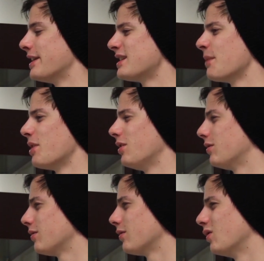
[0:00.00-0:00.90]
I think
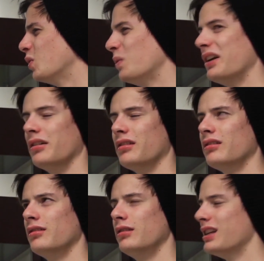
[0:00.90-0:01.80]
something weird
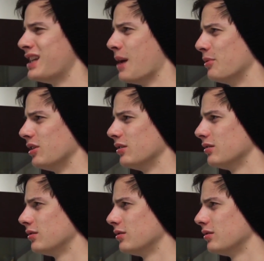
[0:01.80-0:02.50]
is happening.